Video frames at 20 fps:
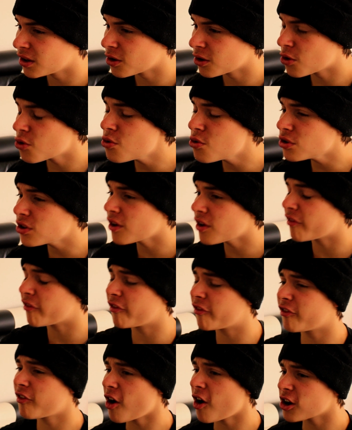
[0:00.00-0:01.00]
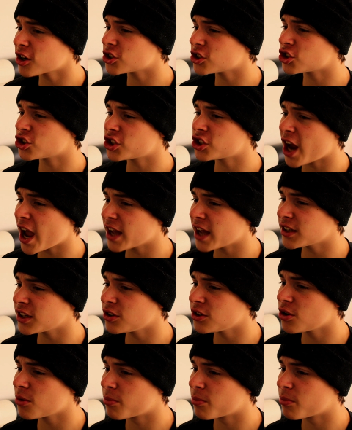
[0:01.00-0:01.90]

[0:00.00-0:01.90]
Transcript: Who the fuck shat in your